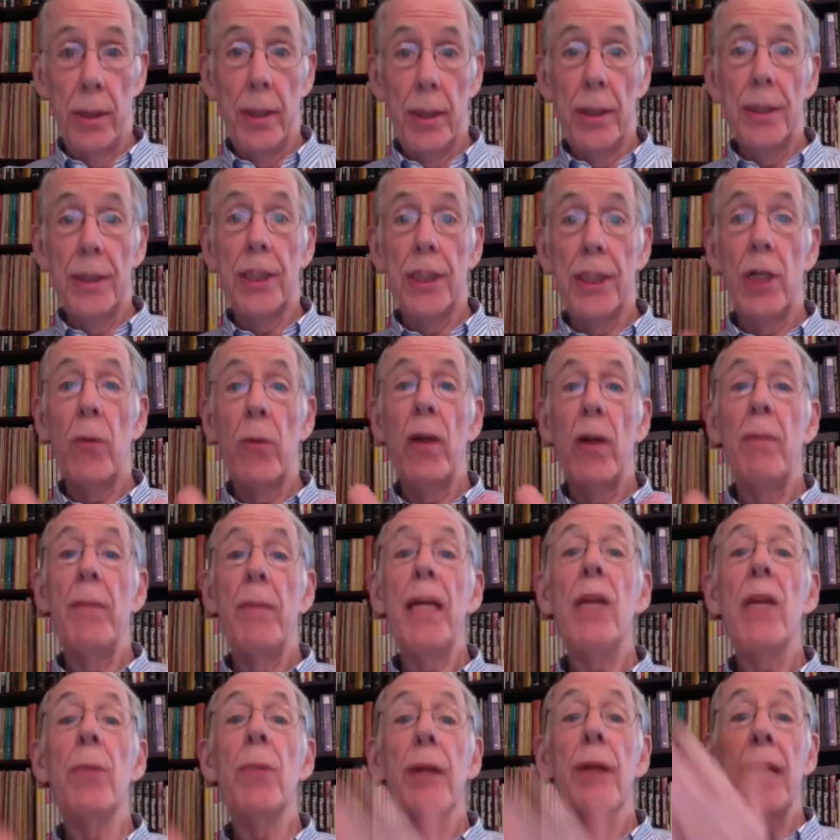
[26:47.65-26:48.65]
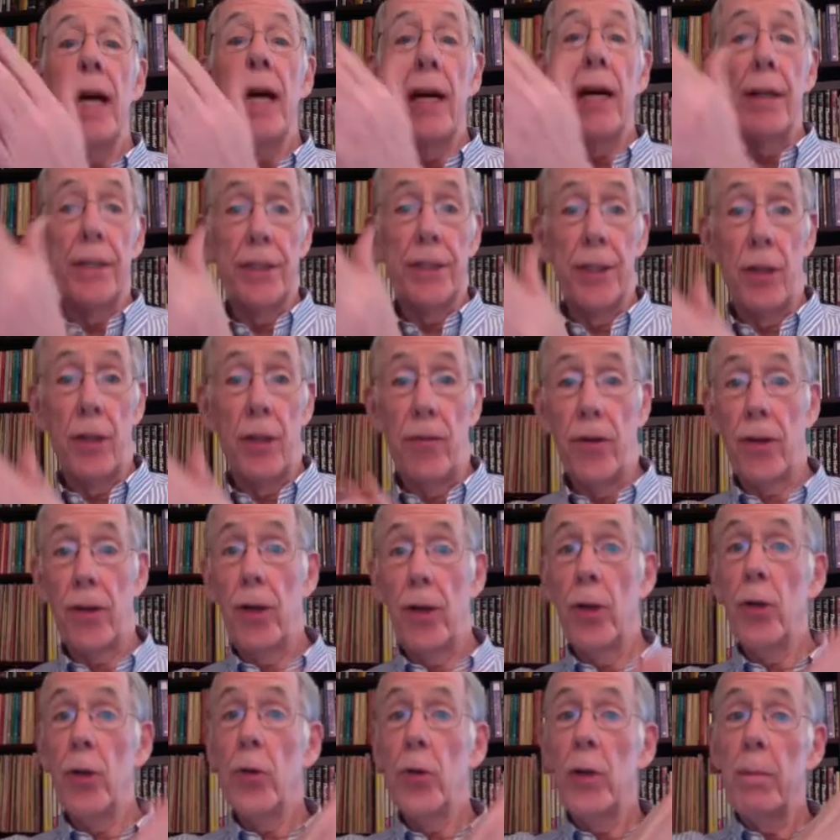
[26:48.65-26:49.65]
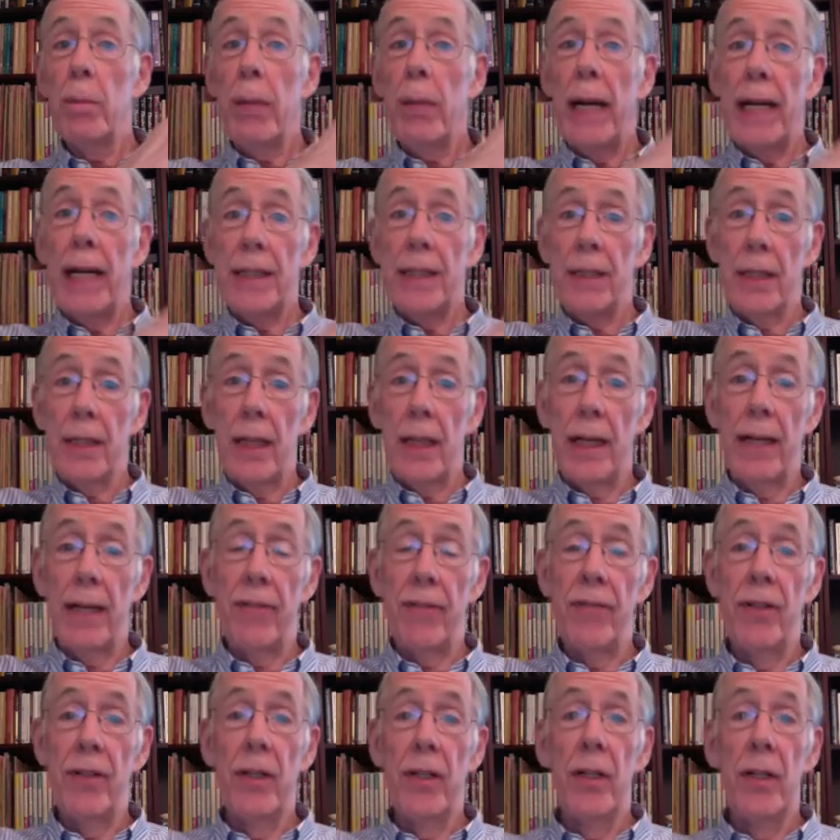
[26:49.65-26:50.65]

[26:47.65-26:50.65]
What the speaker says: So we meet with higher self or go into a past life.